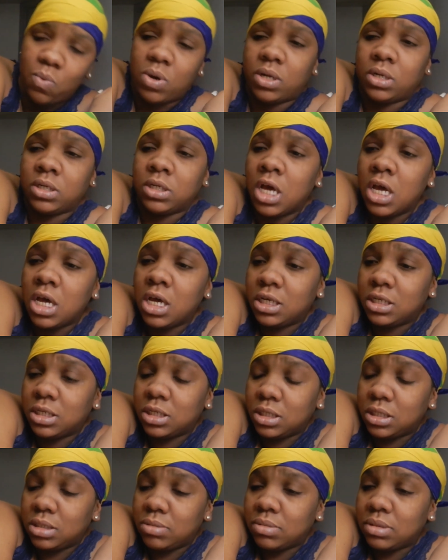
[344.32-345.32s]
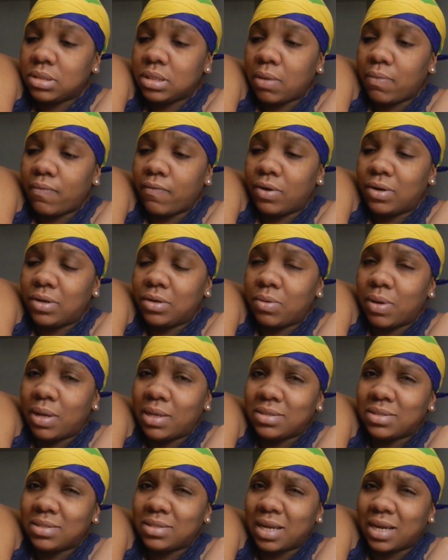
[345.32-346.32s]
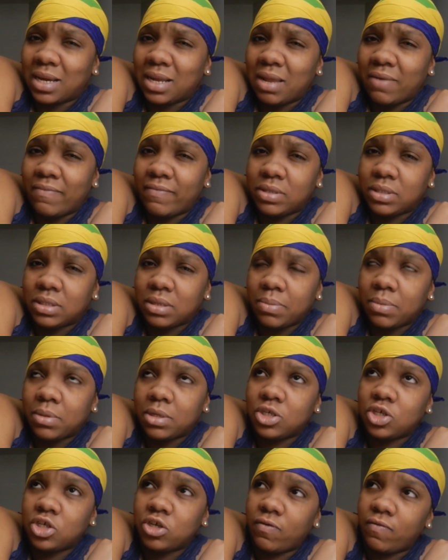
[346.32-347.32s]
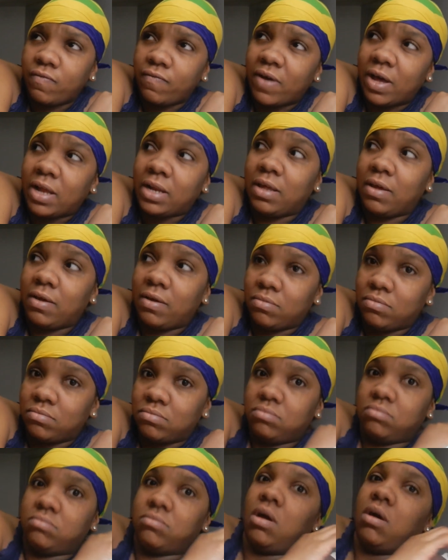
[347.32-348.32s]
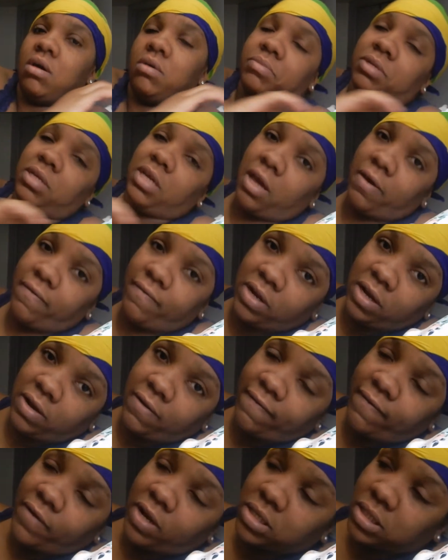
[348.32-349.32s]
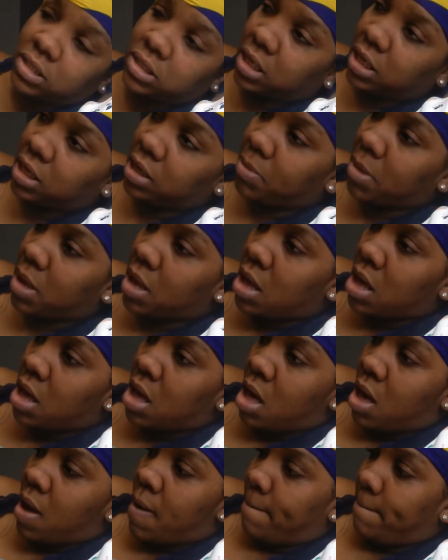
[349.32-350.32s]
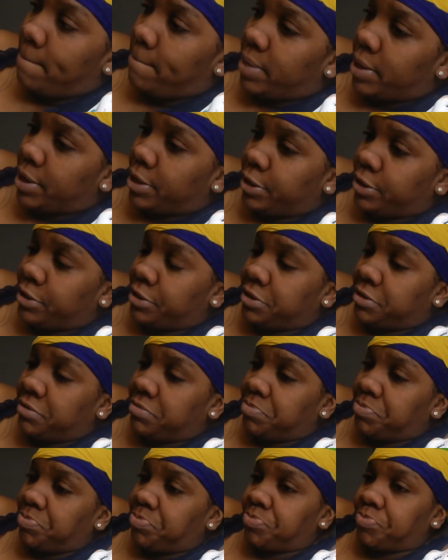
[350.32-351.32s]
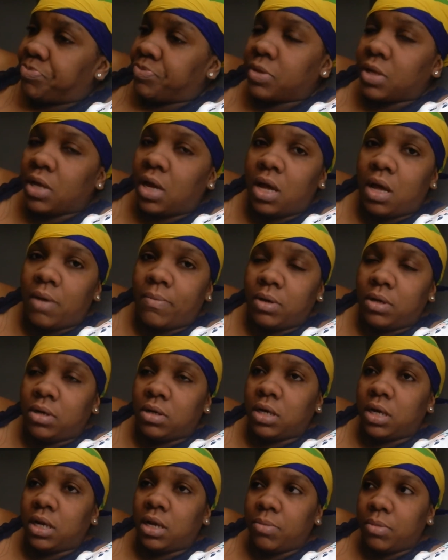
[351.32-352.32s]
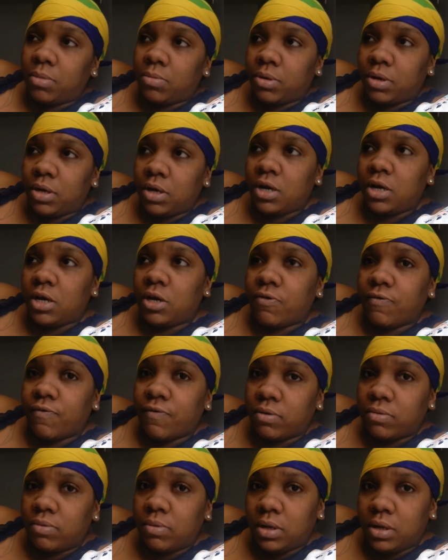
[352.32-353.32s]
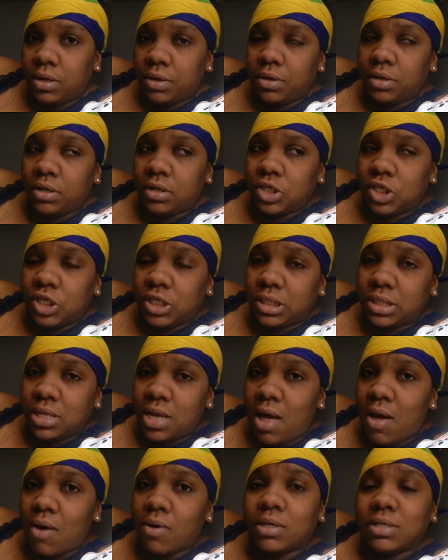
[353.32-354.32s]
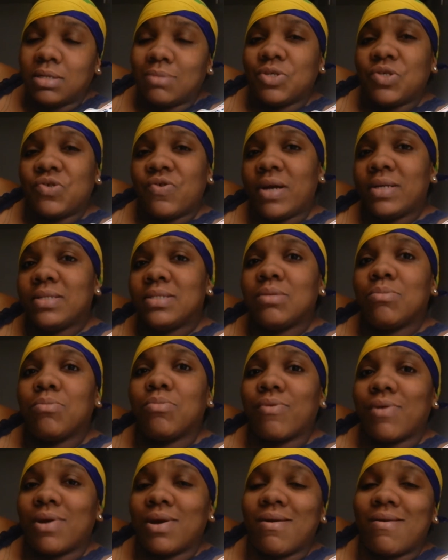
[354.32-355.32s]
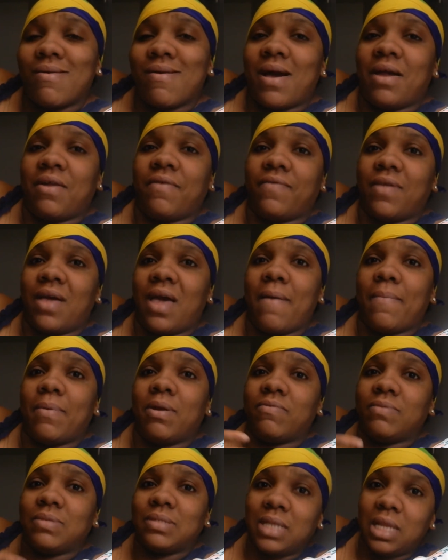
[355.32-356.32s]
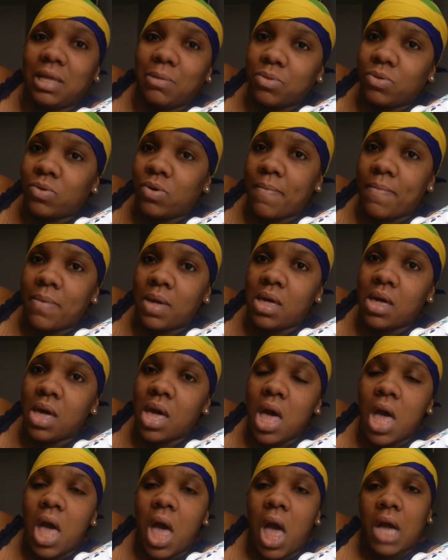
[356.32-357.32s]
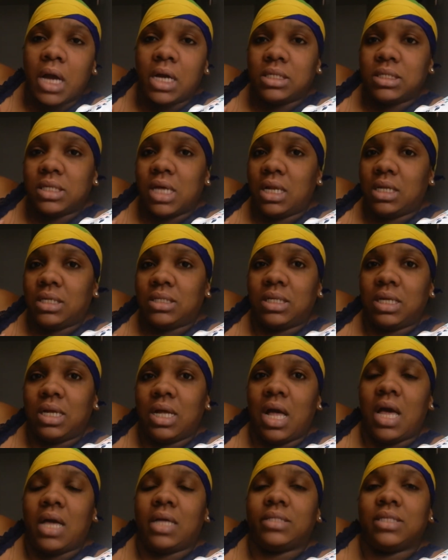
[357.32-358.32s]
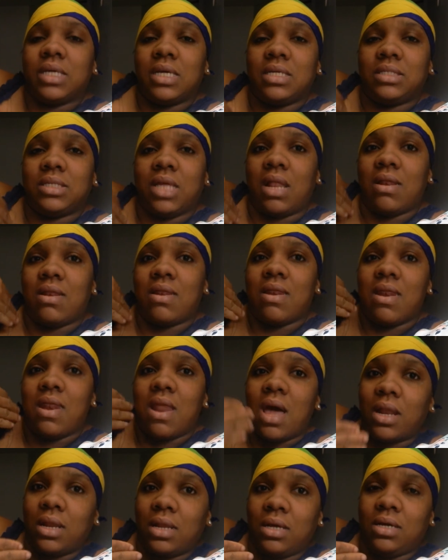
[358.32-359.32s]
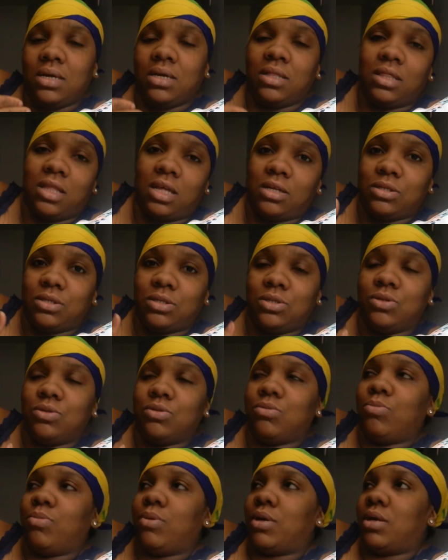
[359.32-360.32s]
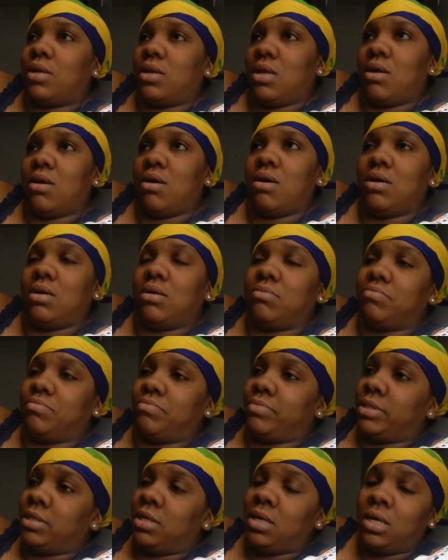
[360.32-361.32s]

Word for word: one. She's been asleep for a little while, since like eleven something. She finally um, gave in and fell asleep. But um, I'm going to get up and put her in her crib a little just now because I'm trying to break her out of the habit of sleeping with me. Because honestly, guys, it's not a good thing to do. But um,